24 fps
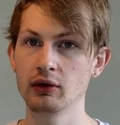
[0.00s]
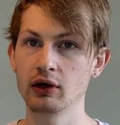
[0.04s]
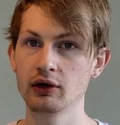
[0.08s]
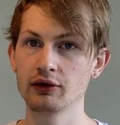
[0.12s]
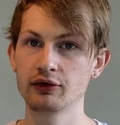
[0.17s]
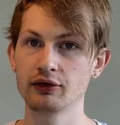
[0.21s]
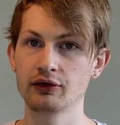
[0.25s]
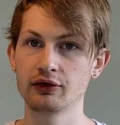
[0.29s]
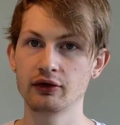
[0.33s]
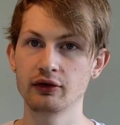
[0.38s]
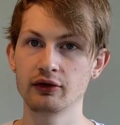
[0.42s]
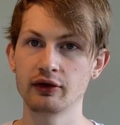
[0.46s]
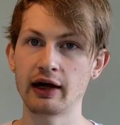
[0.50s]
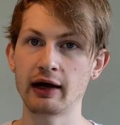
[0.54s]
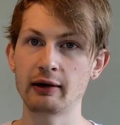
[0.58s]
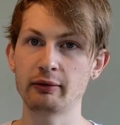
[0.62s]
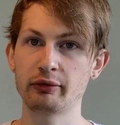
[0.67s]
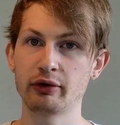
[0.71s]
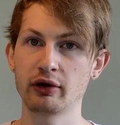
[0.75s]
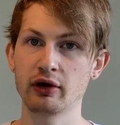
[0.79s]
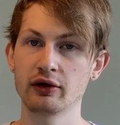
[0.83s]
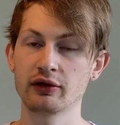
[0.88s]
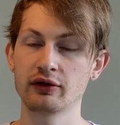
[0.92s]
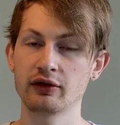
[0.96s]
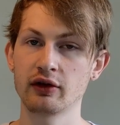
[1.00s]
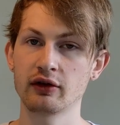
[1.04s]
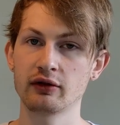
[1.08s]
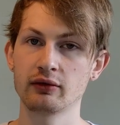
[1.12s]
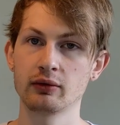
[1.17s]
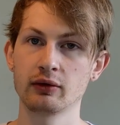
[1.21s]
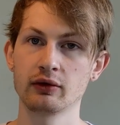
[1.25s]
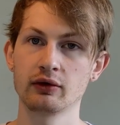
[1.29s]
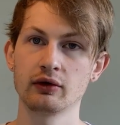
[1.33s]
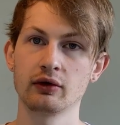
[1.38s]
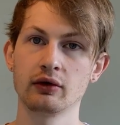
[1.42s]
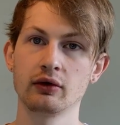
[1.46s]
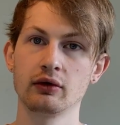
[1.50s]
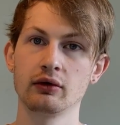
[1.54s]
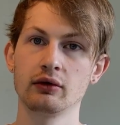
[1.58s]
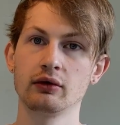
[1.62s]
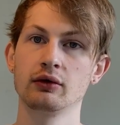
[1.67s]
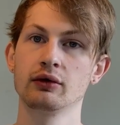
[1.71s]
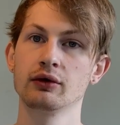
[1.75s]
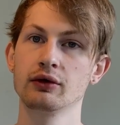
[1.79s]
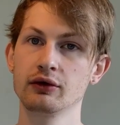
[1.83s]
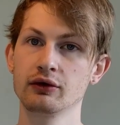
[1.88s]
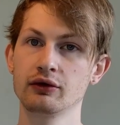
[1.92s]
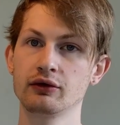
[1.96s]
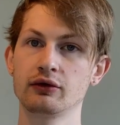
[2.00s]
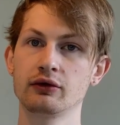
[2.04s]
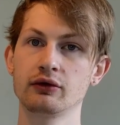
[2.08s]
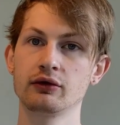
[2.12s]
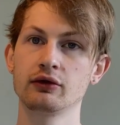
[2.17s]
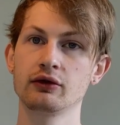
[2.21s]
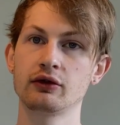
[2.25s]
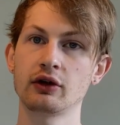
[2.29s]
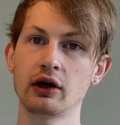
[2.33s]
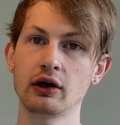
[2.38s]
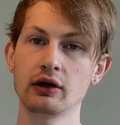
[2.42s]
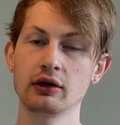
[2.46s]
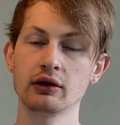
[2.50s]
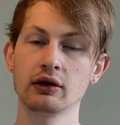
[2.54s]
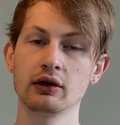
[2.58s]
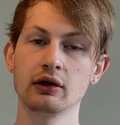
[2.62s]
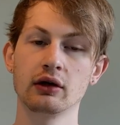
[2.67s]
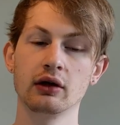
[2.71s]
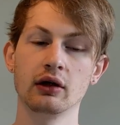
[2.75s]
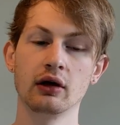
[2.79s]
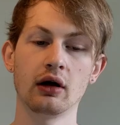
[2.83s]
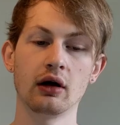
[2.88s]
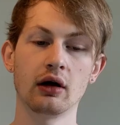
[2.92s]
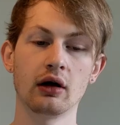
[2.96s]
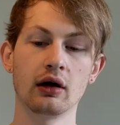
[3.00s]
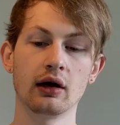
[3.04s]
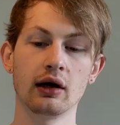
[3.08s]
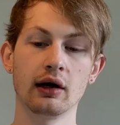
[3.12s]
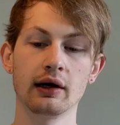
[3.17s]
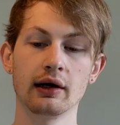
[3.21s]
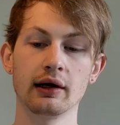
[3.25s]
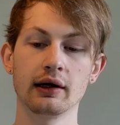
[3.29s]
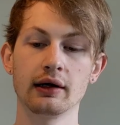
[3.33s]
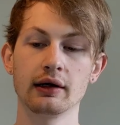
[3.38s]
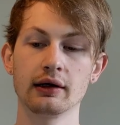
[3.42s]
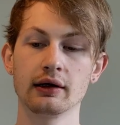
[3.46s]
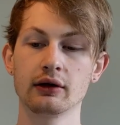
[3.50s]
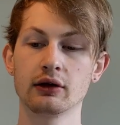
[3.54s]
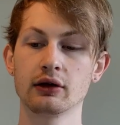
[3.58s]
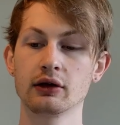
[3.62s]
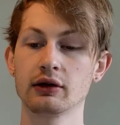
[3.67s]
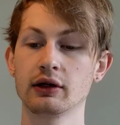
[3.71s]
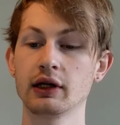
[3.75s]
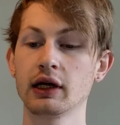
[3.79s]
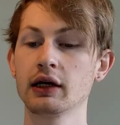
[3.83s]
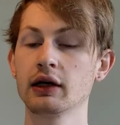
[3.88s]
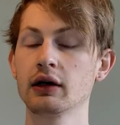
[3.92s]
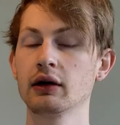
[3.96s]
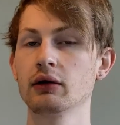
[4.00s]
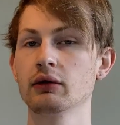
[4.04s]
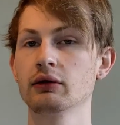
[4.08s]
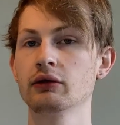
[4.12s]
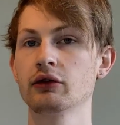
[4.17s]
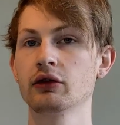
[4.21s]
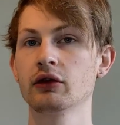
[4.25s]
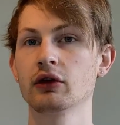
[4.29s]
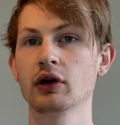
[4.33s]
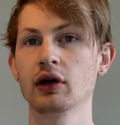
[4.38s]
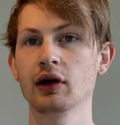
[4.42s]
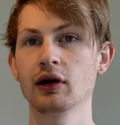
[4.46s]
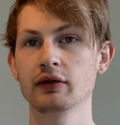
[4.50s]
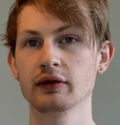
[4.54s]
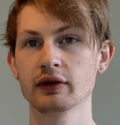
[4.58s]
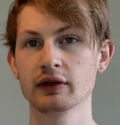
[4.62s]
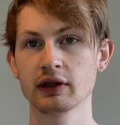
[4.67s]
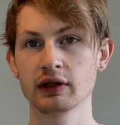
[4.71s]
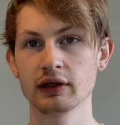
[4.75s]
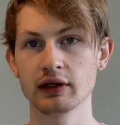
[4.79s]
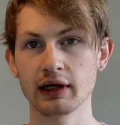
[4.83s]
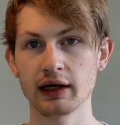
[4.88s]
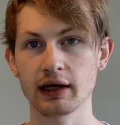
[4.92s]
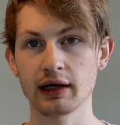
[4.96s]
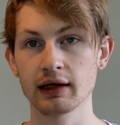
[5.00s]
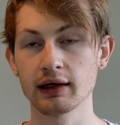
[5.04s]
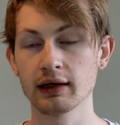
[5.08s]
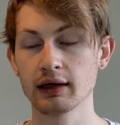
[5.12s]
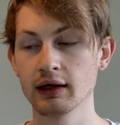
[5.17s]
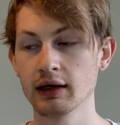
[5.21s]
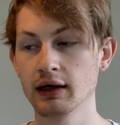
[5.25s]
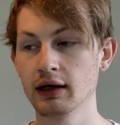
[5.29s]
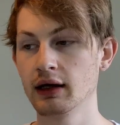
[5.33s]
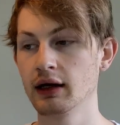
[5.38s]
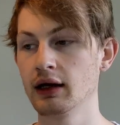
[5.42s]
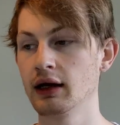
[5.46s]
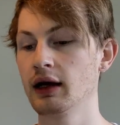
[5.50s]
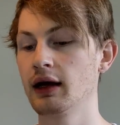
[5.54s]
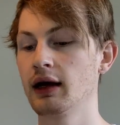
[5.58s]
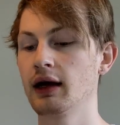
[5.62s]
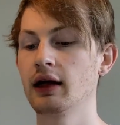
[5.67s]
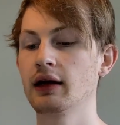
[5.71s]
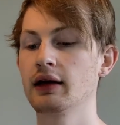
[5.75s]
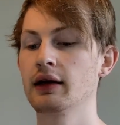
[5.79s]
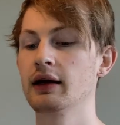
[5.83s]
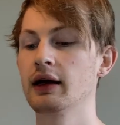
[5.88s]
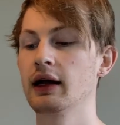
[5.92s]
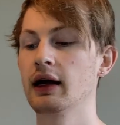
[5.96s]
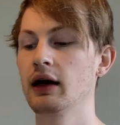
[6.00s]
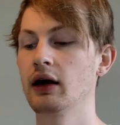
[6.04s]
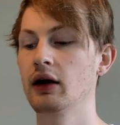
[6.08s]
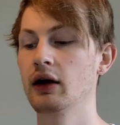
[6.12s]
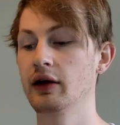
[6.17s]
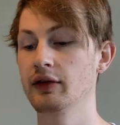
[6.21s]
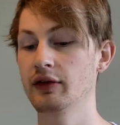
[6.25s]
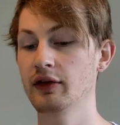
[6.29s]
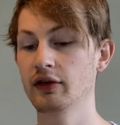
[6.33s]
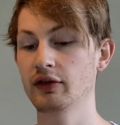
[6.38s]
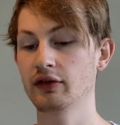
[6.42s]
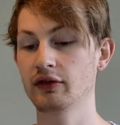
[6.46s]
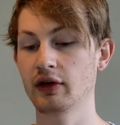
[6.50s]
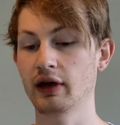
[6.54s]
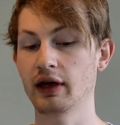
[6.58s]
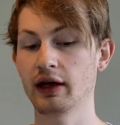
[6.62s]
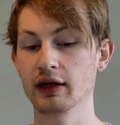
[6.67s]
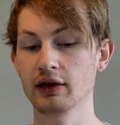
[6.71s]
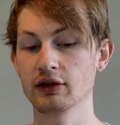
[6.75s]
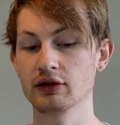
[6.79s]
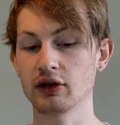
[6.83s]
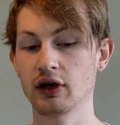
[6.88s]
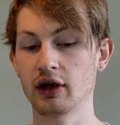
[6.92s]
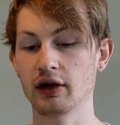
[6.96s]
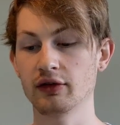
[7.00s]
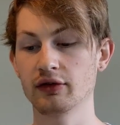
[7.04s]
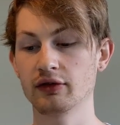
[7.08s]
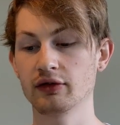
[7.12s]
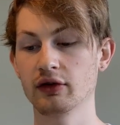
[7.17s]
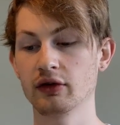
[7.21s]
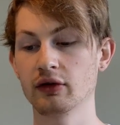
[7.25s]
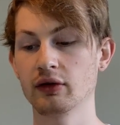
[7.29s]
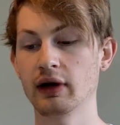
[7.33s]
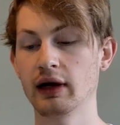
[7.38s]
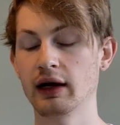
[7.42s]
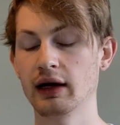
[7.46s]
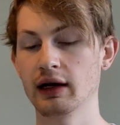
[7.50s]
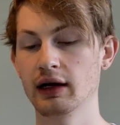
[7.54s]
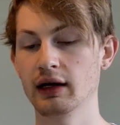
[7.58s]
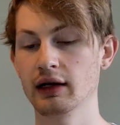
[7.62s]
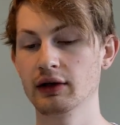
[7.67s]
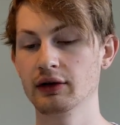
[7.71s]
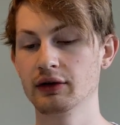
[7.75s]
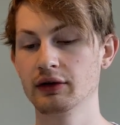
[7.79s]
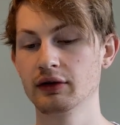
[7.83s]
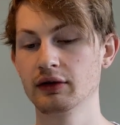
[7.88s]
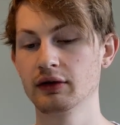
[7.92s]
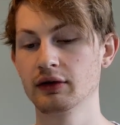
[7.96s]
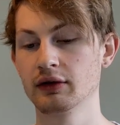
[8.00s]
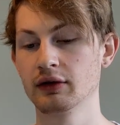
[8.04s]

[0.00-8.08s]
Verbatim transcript: once that process was all done, I could then go on to carving the neck. Now at this stage I still had